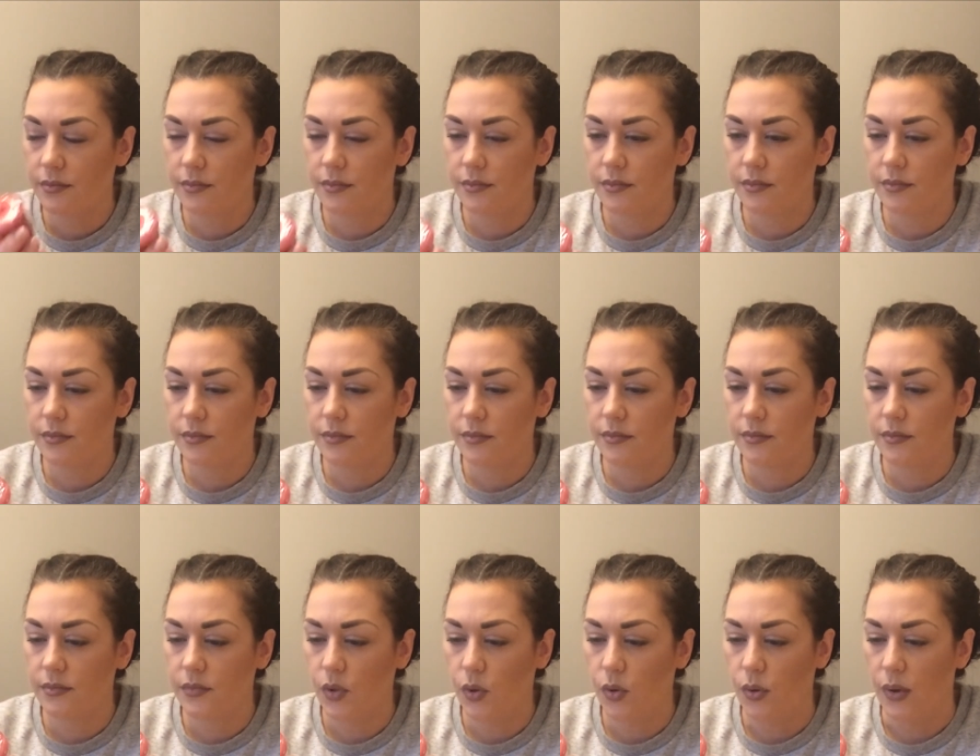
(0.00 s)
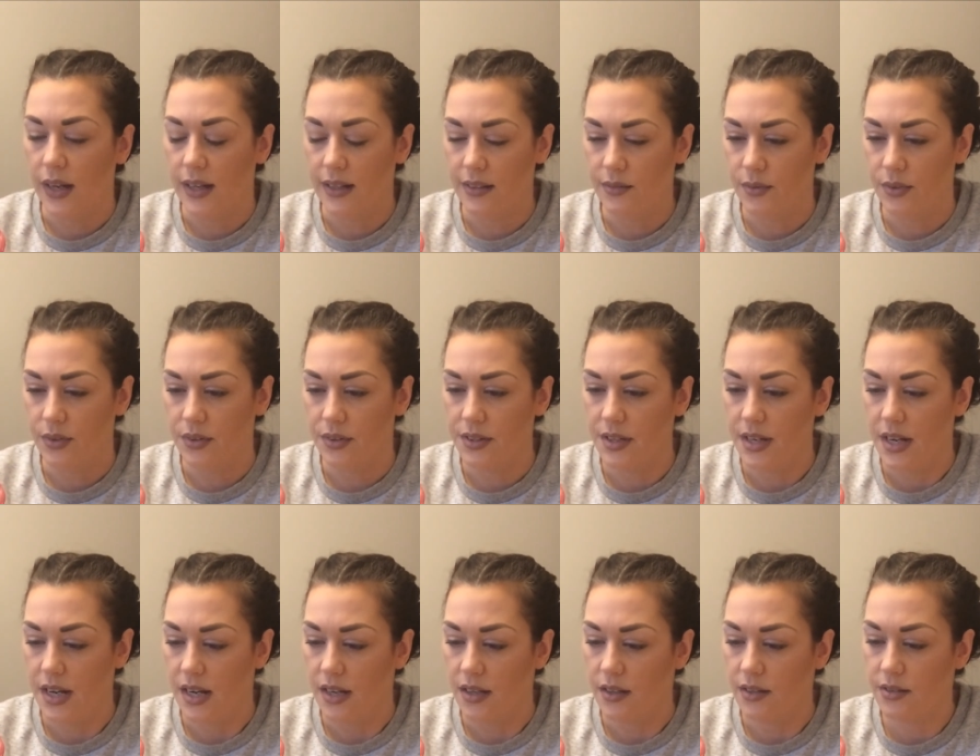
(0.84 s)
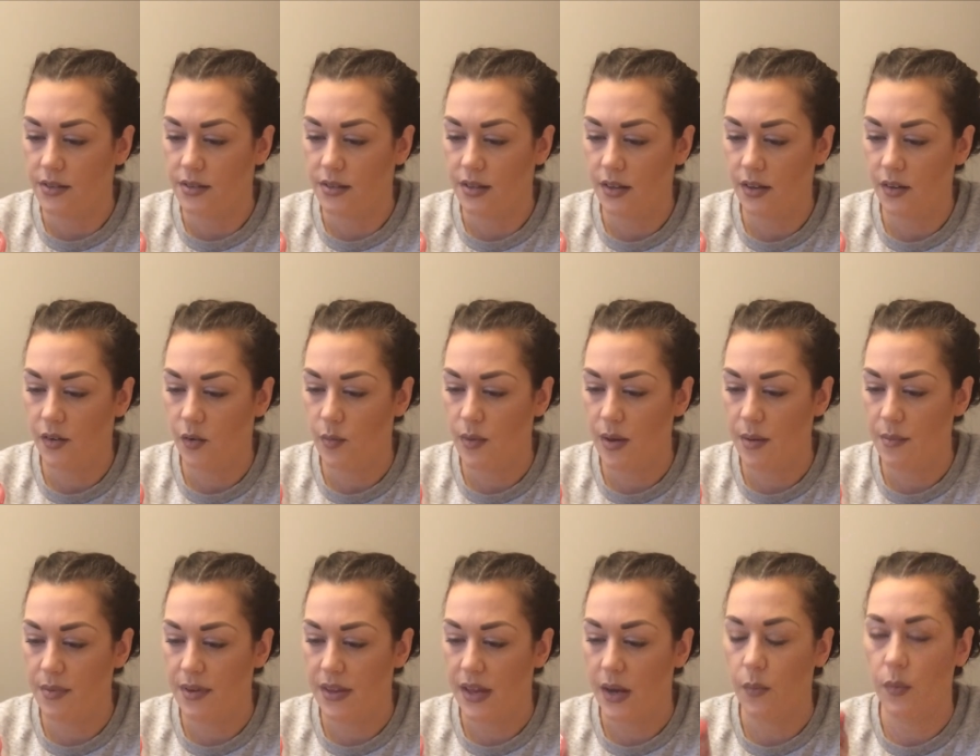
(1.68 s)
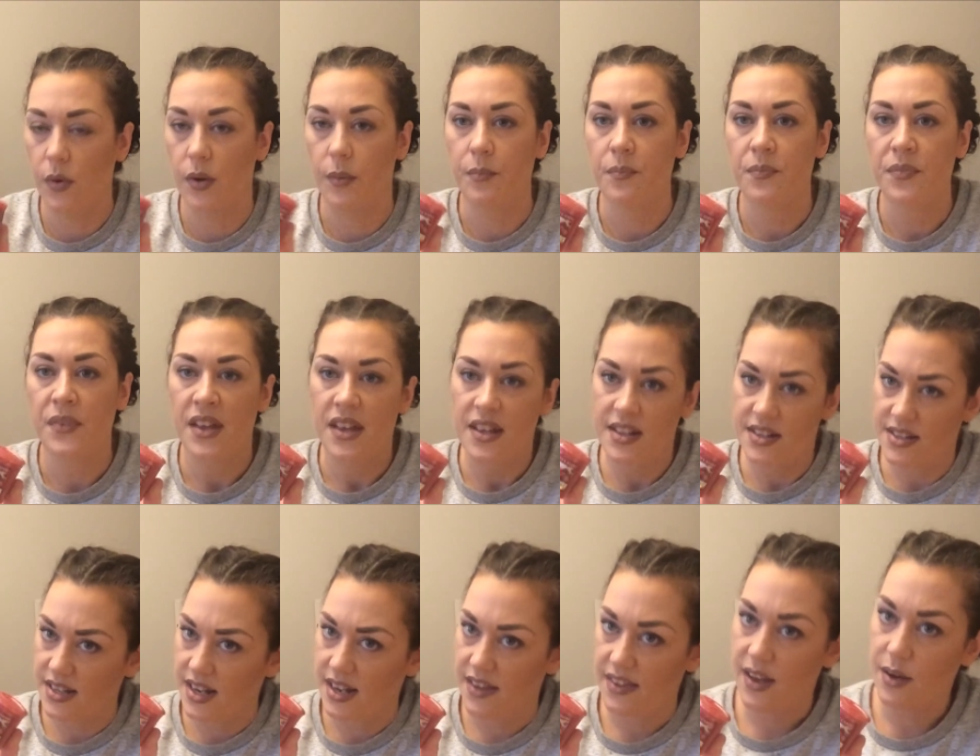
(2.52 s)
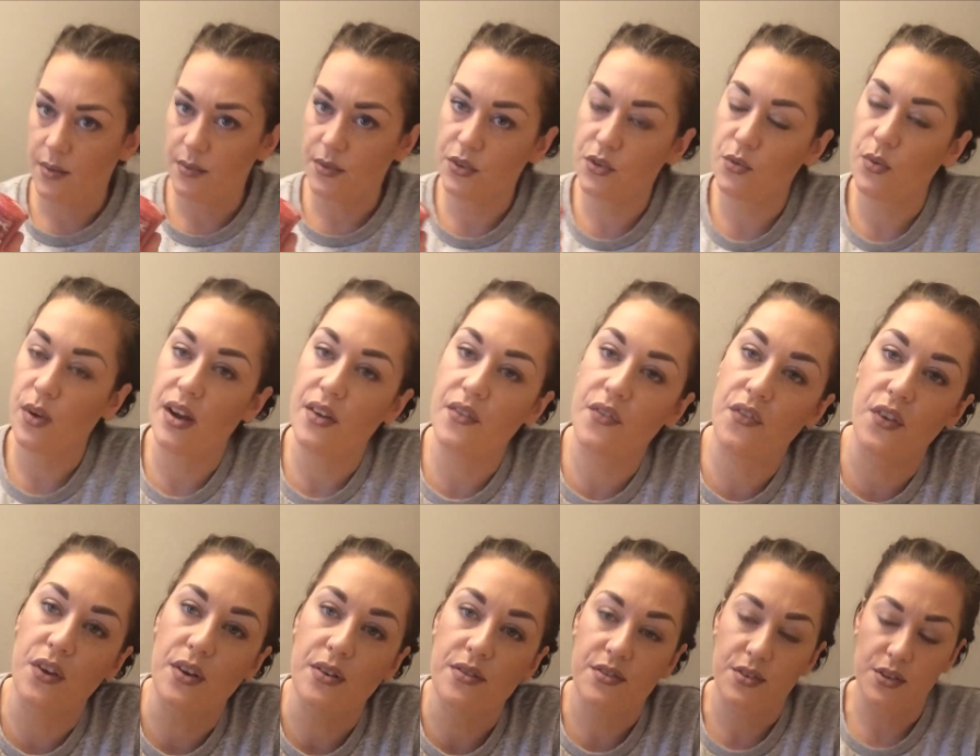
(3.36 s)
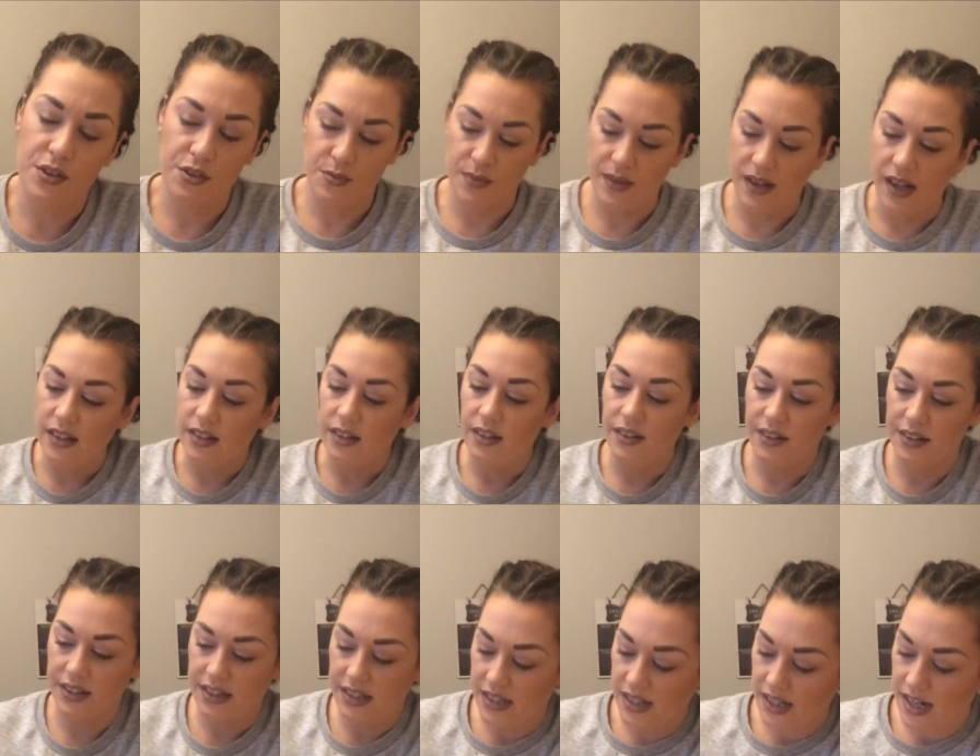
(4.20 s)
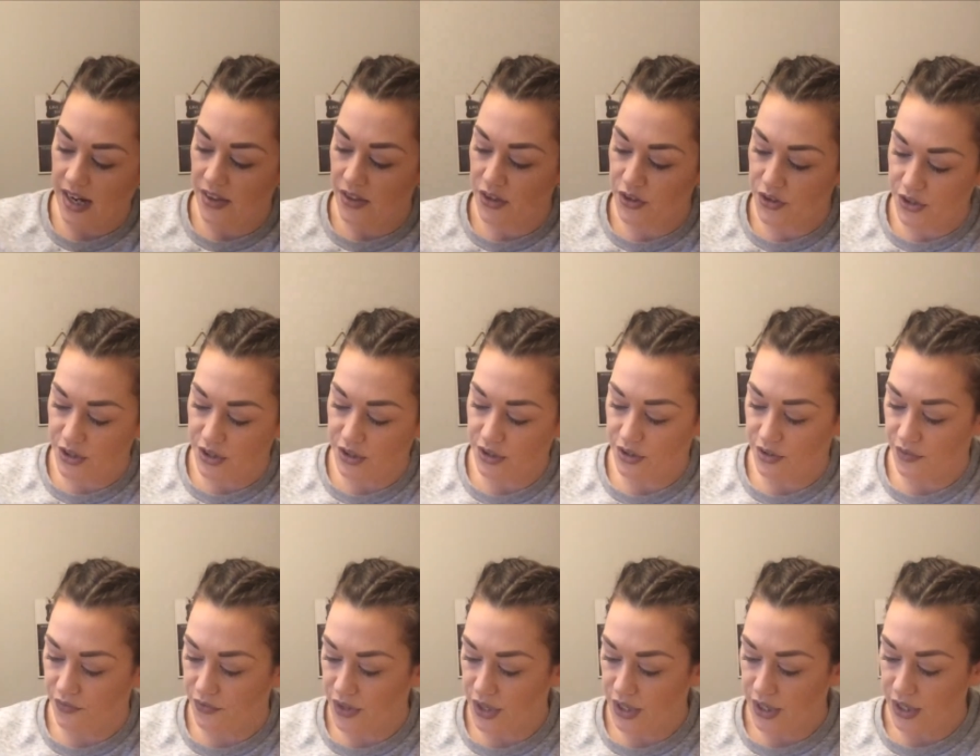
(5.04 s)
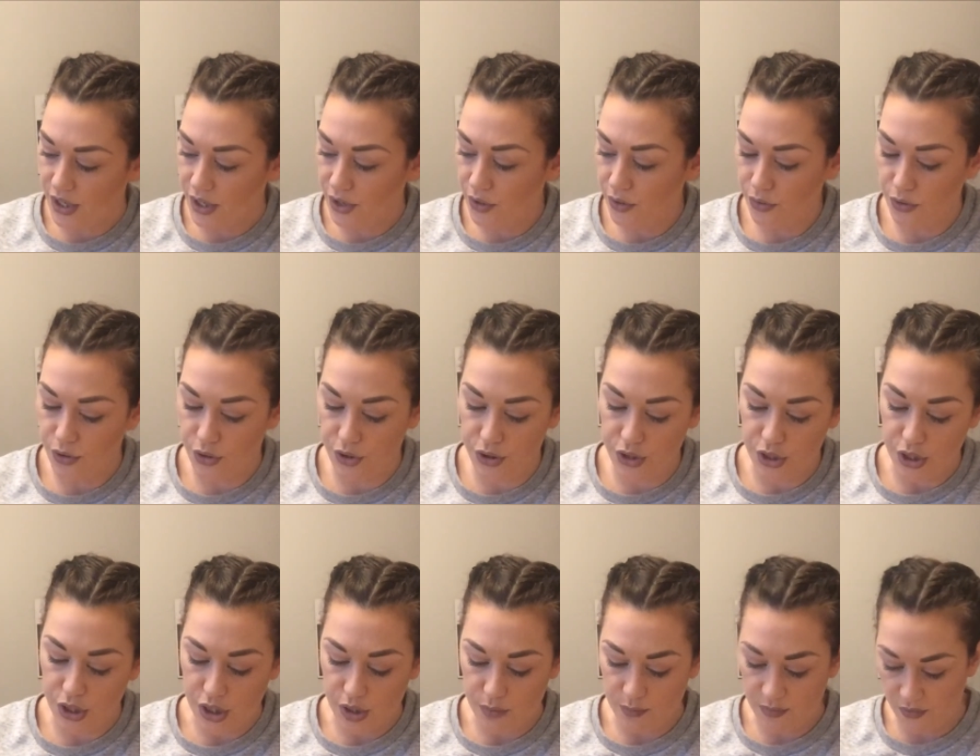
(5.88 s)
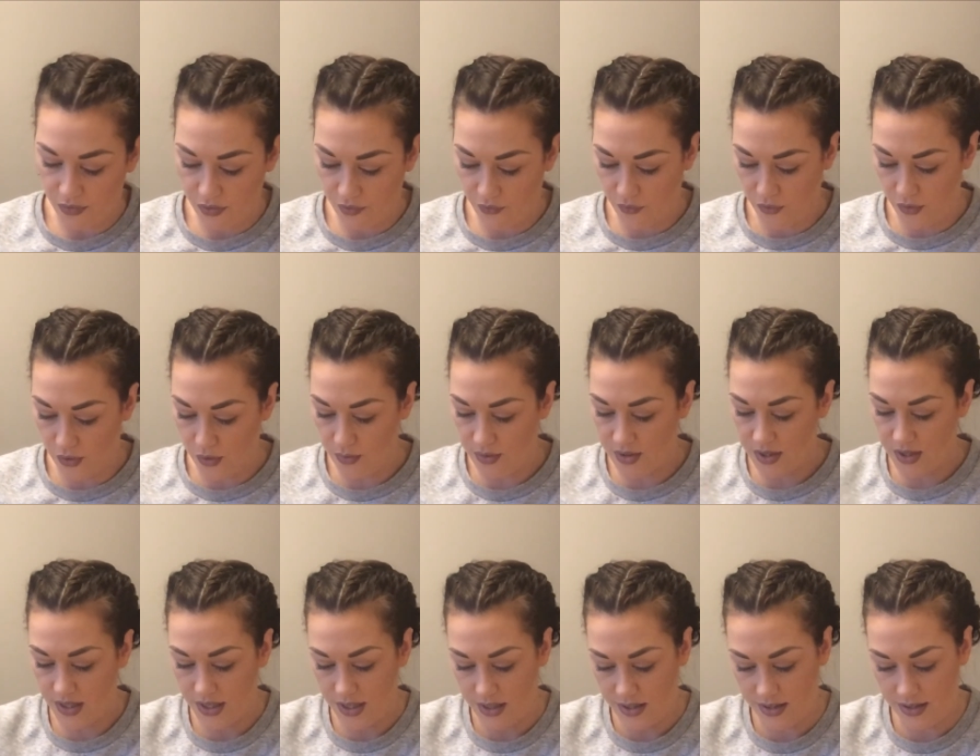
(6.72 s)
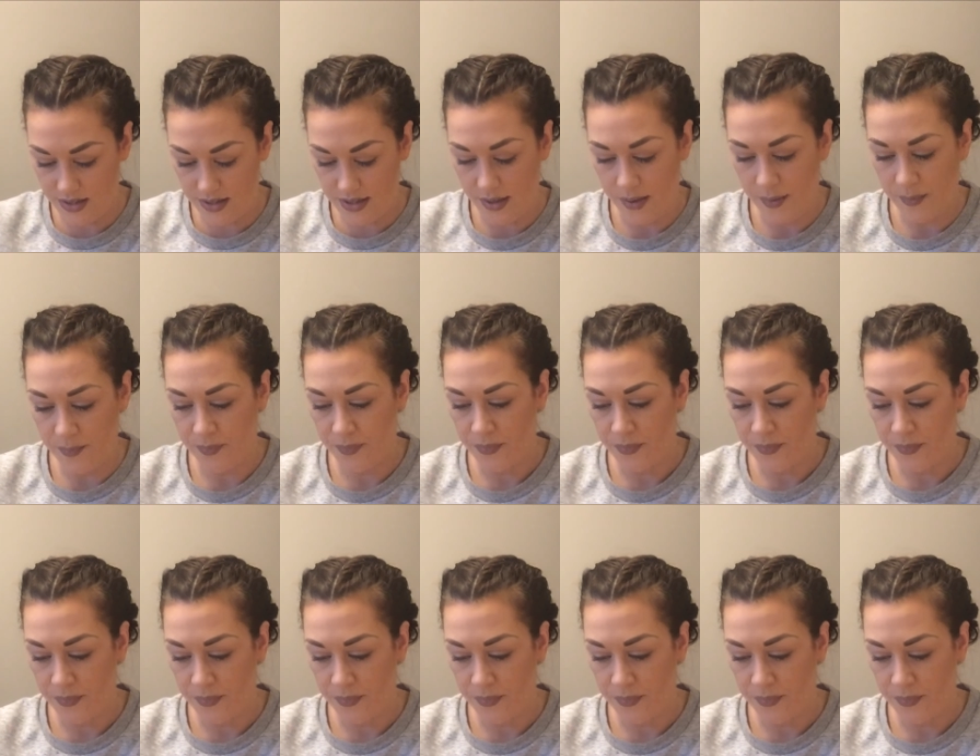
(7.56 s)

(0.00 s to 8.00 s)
Oh, that one's nice. I remember that one. So yeah, that one's quite fruity as well. I think you get the gist of the, the theme of the fruitiness.